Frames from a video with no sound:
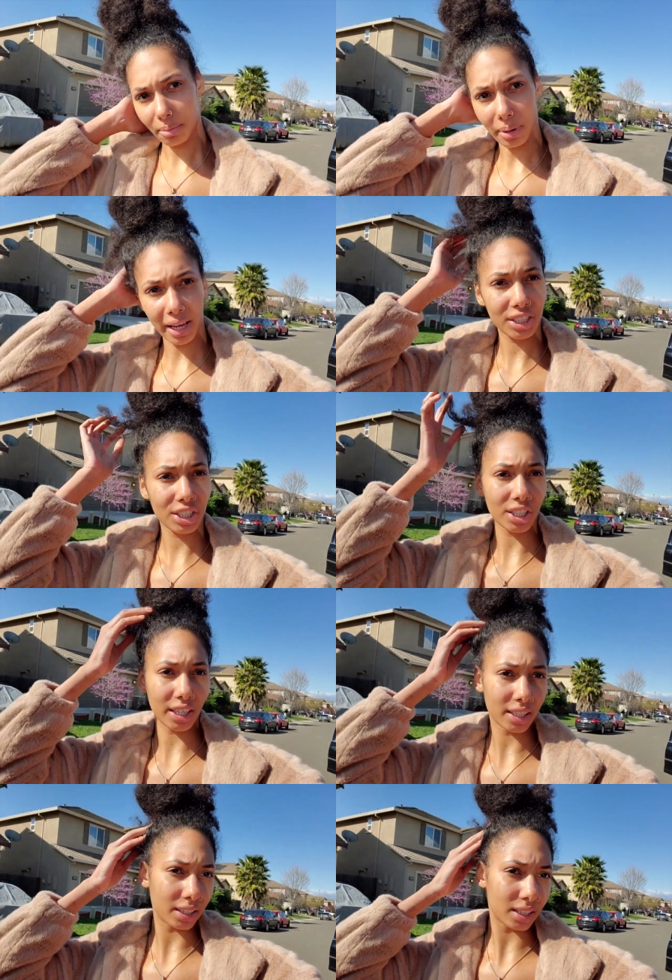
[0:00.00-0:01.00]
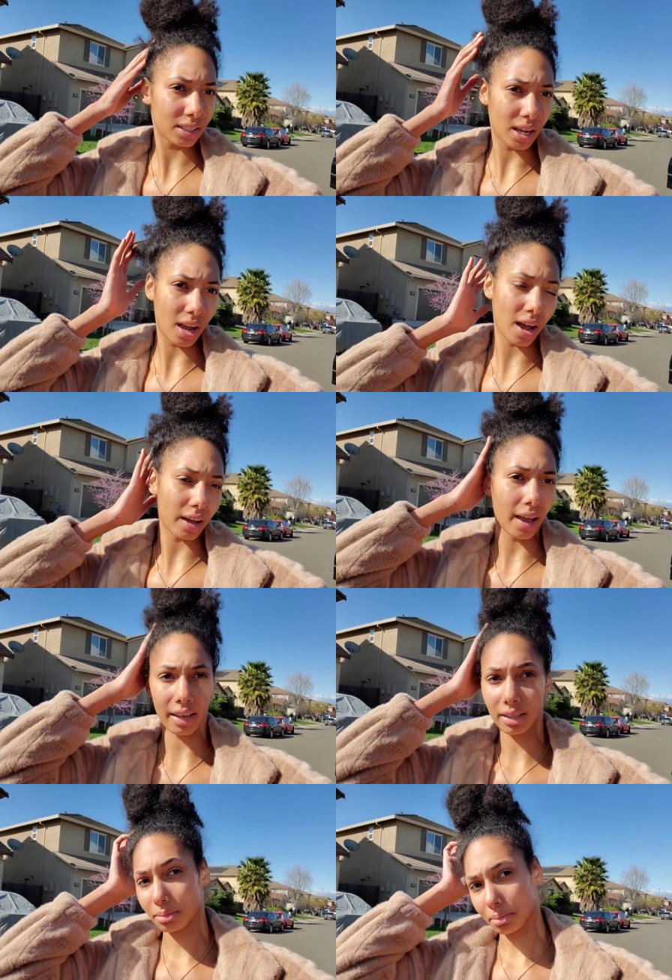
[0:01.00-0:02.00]
my shit looks a hot
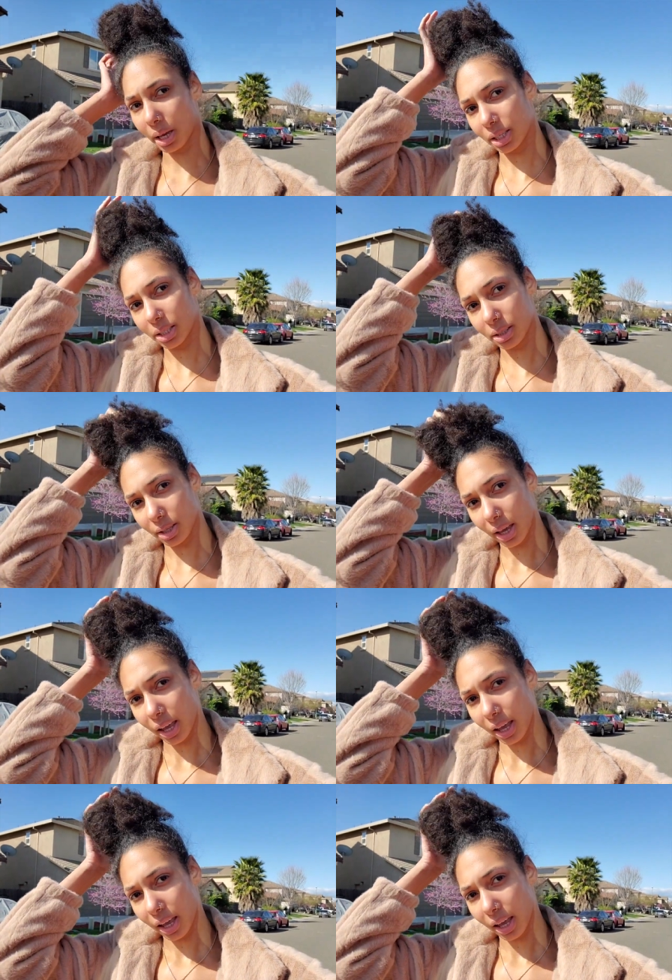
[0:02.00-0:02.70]
ass mess